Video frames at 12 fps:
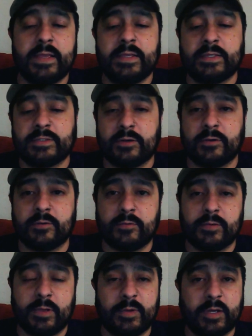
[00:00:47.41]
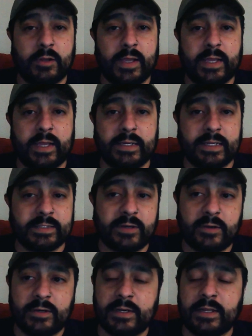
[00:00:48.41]
So, I'm going to go ahead and get
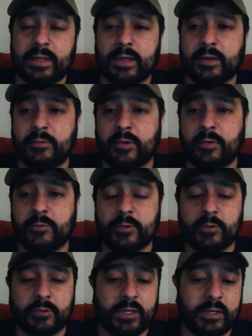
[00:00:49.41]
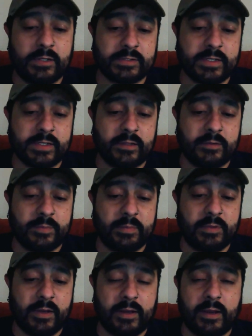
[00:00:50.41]
started. We'll go through cold calls. I'll be
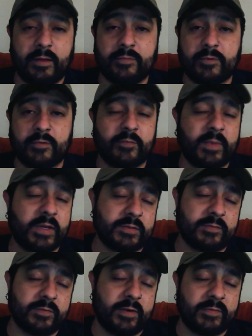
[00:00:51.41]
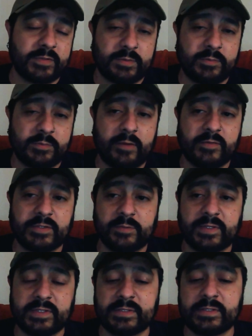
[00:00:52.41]
blocking out their information for obviously privacy
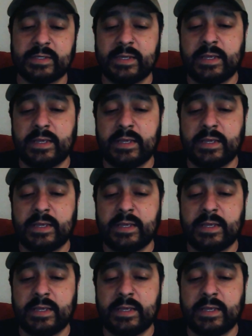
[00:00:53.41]
reasons.